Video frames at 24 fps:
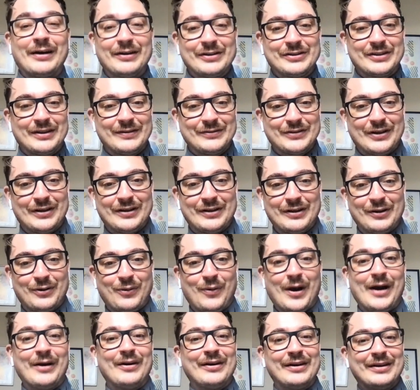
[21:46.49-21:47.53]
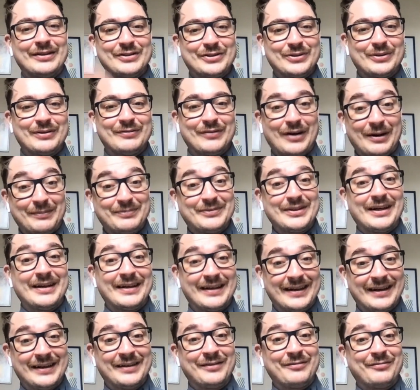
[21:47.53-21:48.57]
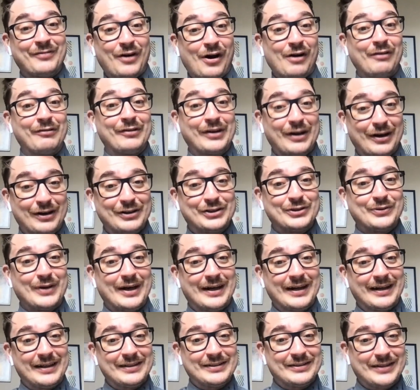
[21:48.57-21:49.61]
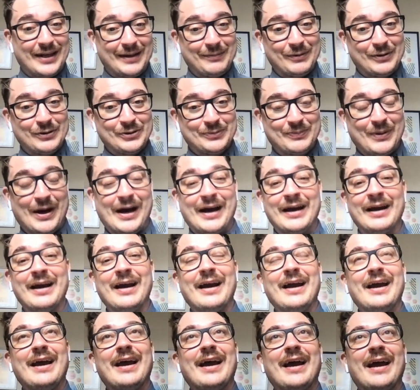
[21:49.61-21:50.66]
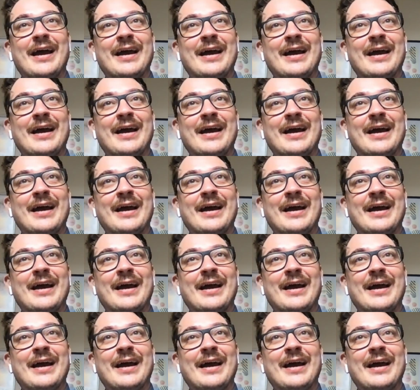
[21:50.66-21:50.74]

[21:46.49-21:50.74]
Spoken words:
pride ourselves on at Acquira is sort of updating and evolving our training as time goes by.